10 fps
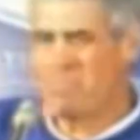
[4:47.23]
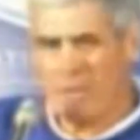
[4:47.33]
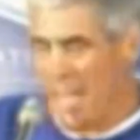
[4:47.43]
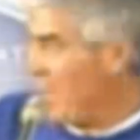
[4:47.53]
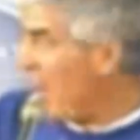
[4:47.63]

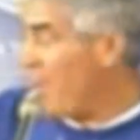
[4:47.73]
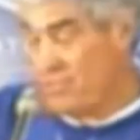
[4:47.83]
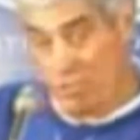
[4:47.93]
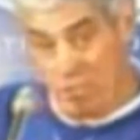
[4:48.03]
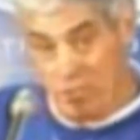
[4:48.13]

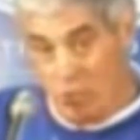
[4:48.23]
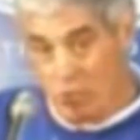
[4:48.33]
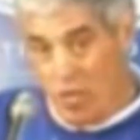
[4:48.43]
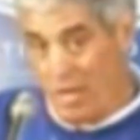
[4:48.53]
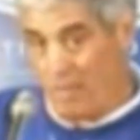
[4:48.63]
Playoffs? Don't
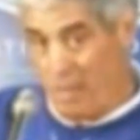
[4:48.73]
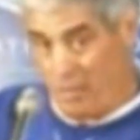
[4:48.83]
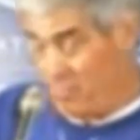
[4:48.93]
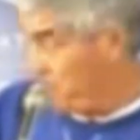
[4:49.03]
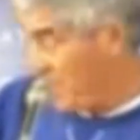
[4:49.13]
talk about
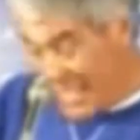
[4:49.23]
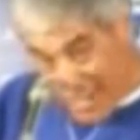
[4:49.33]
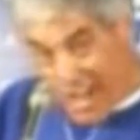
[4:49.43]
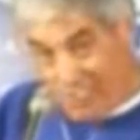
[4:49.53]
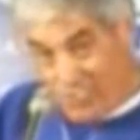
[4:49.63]
it.
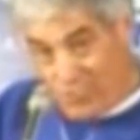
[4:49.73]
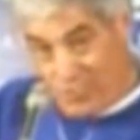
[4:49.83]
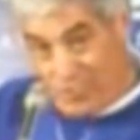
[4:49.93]
Playoffs?